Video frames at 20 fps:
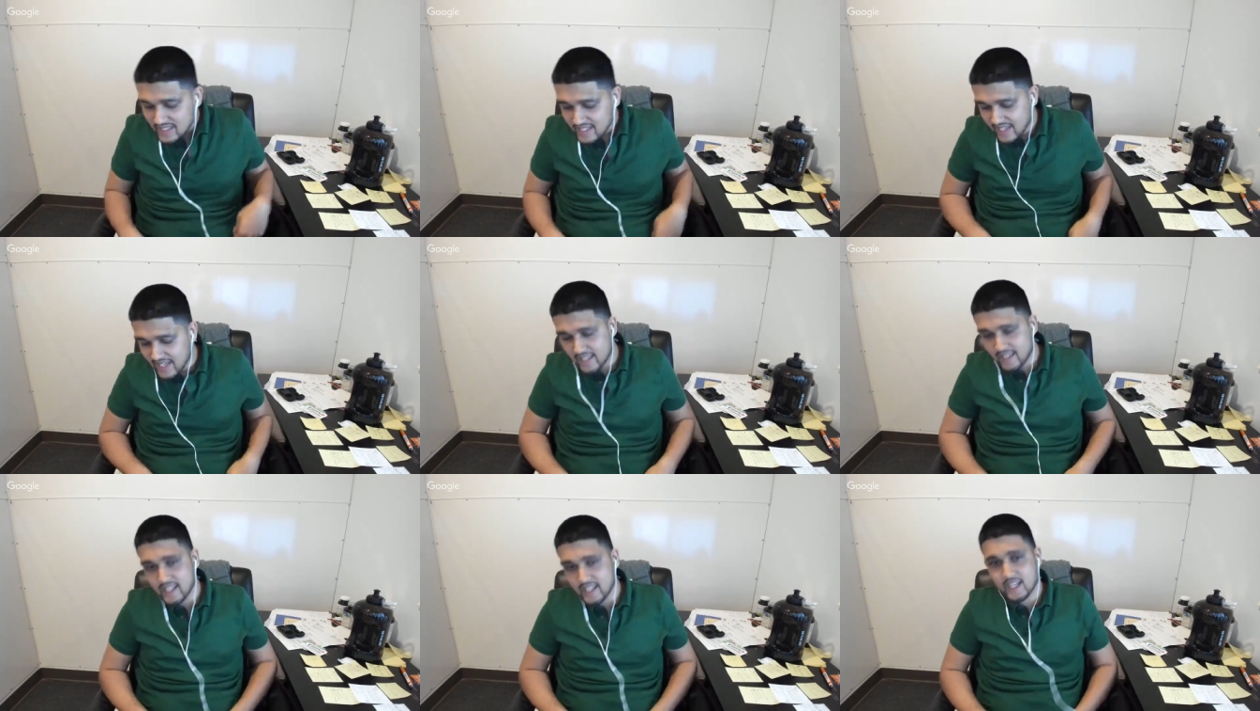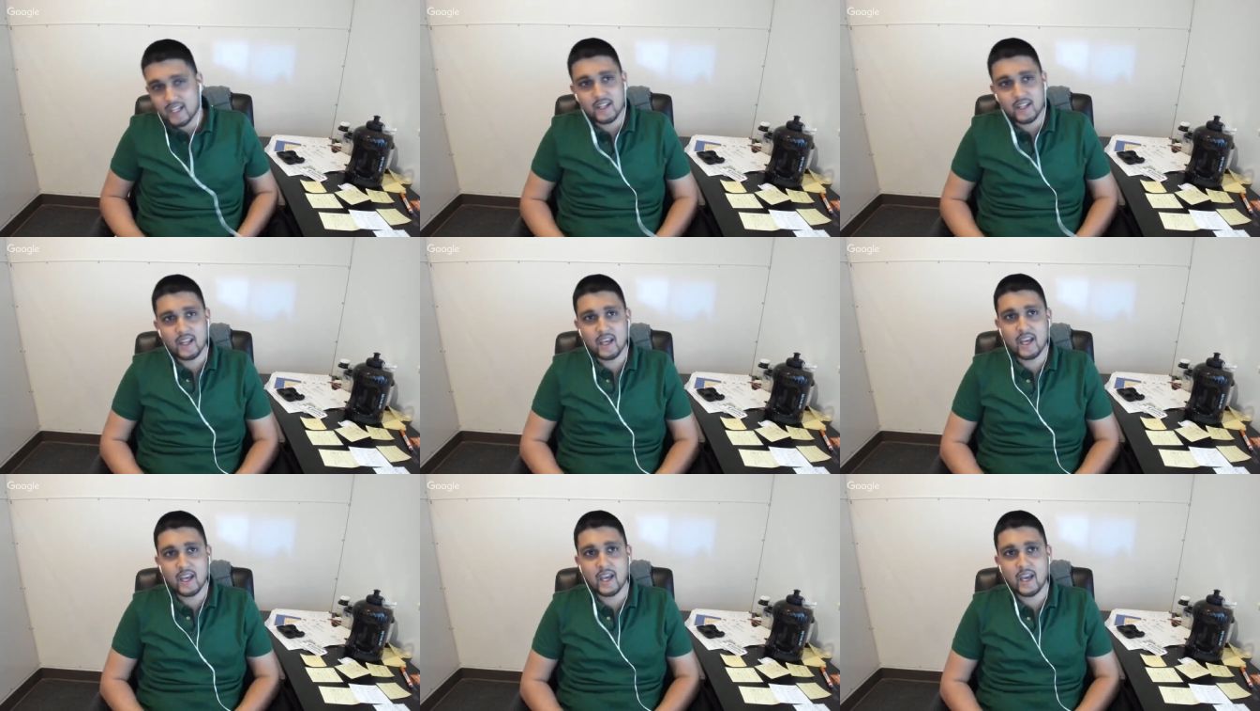and
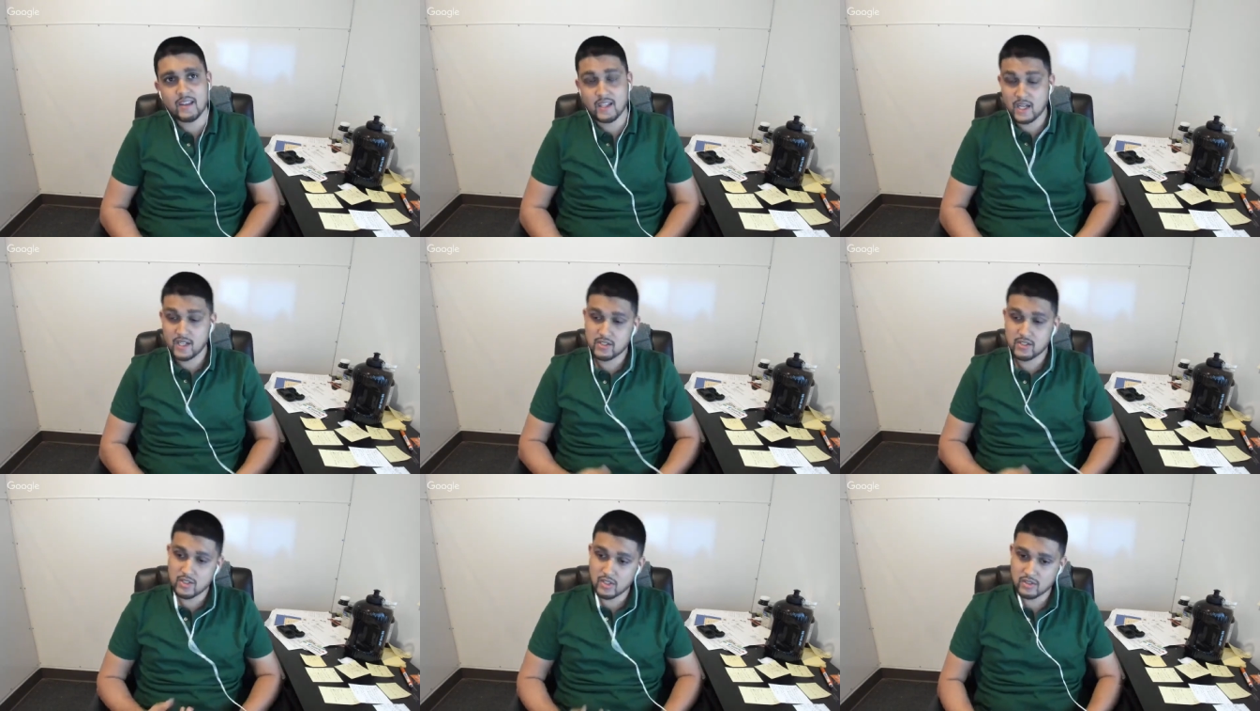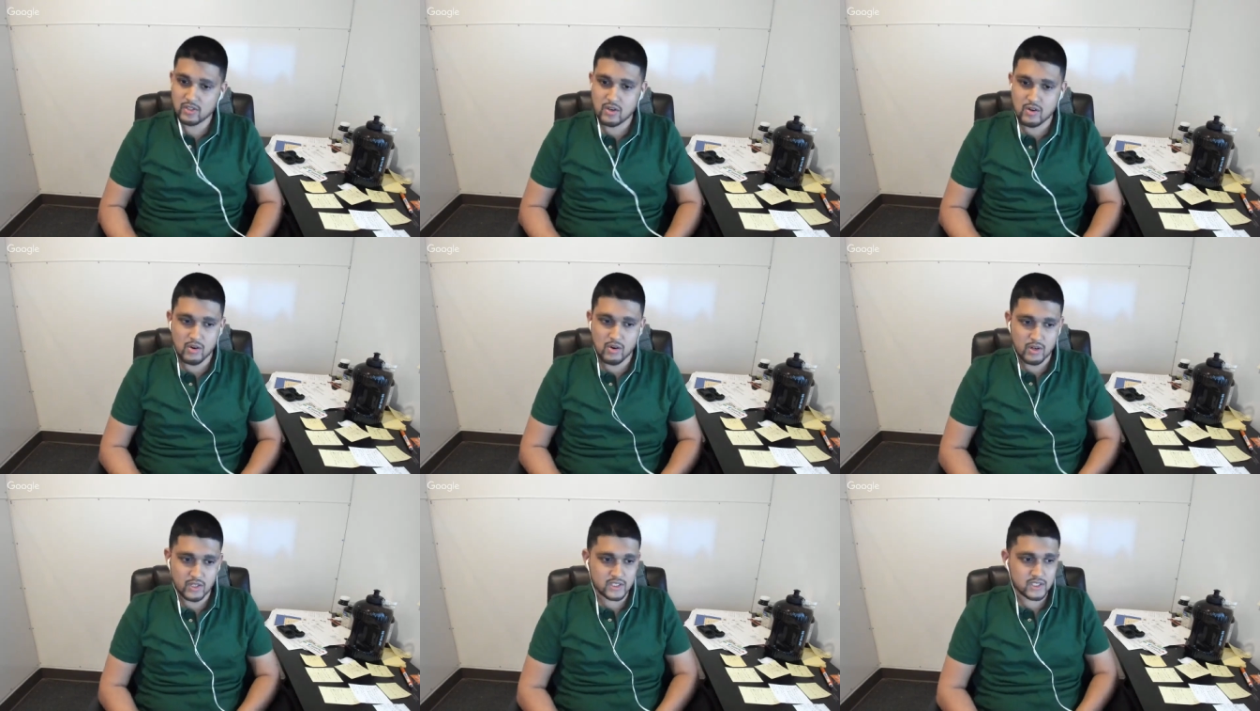then, and then I took the
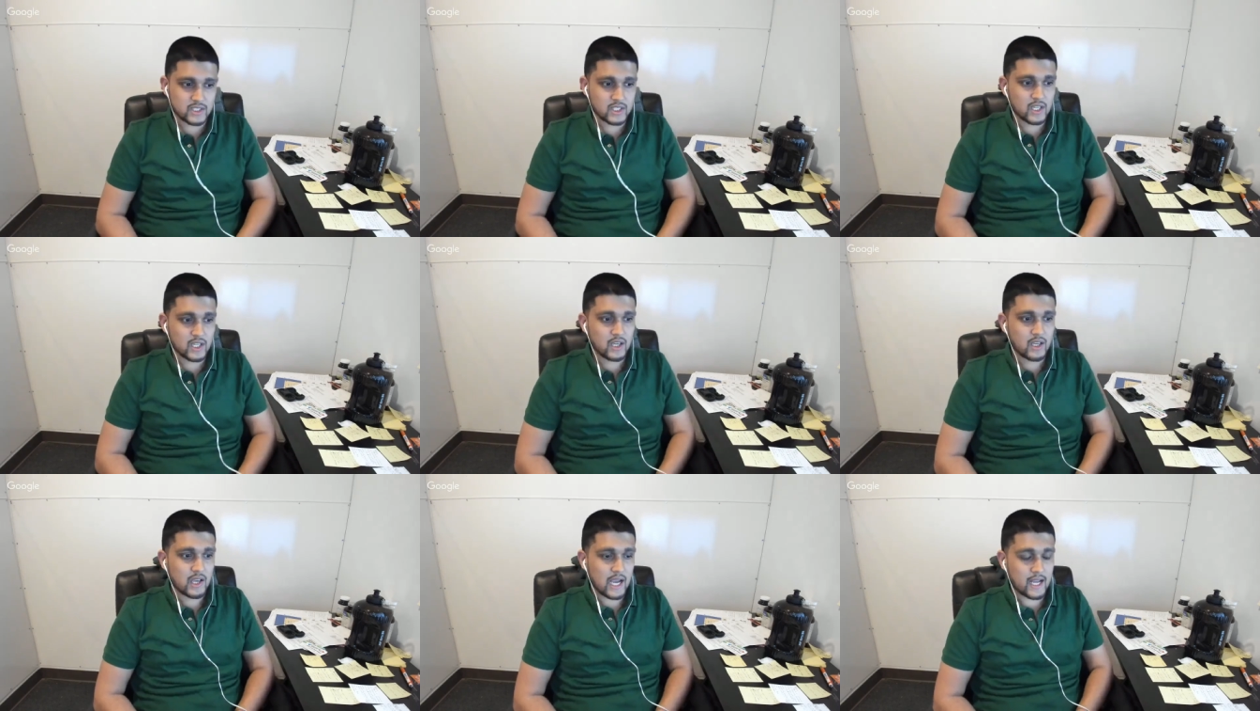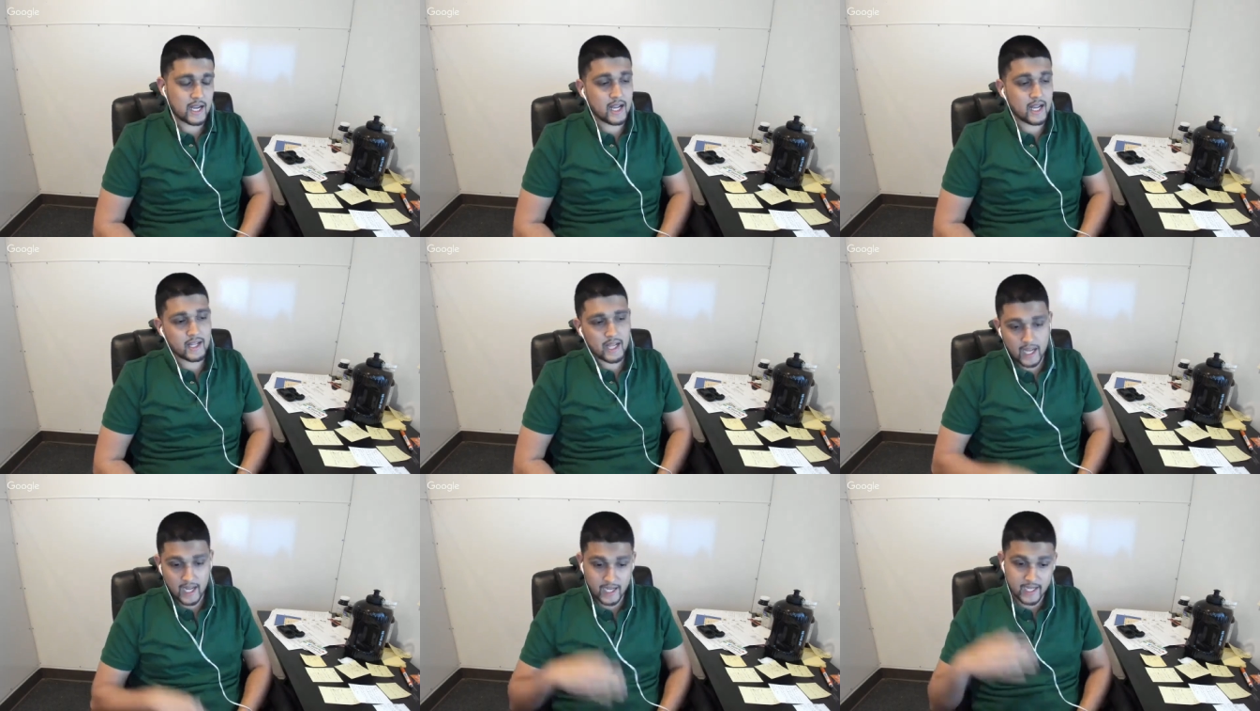course and
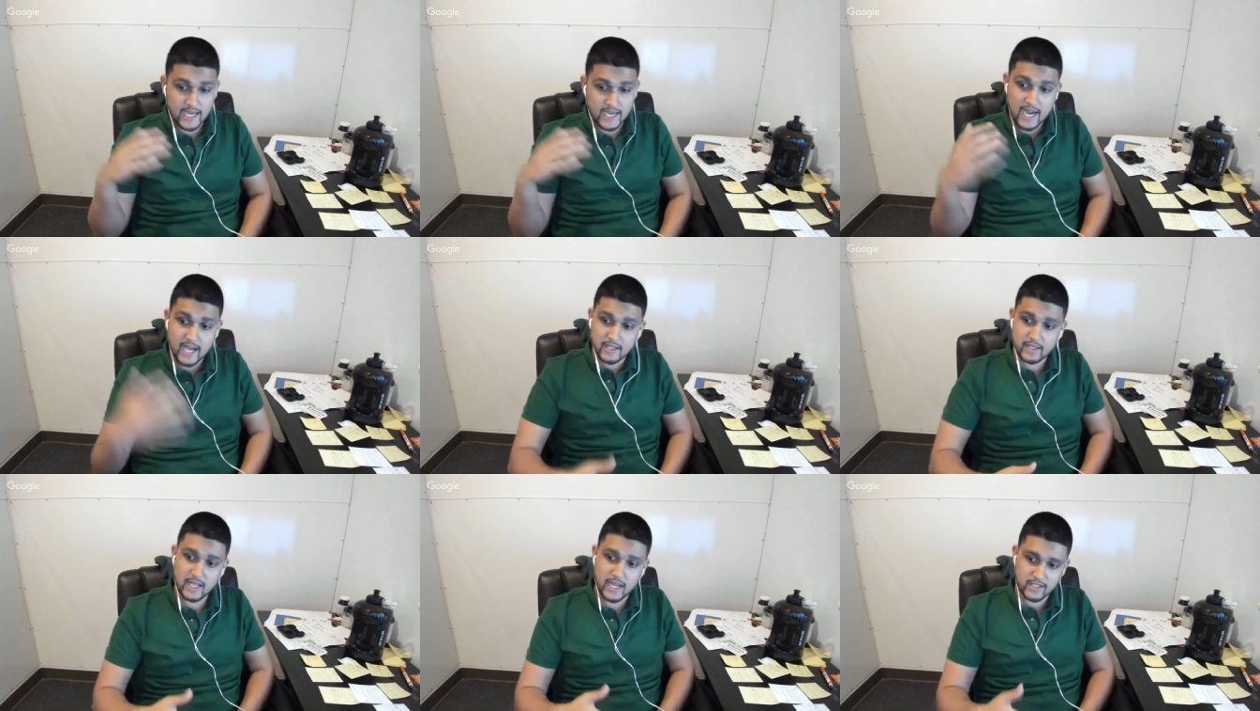I, I got,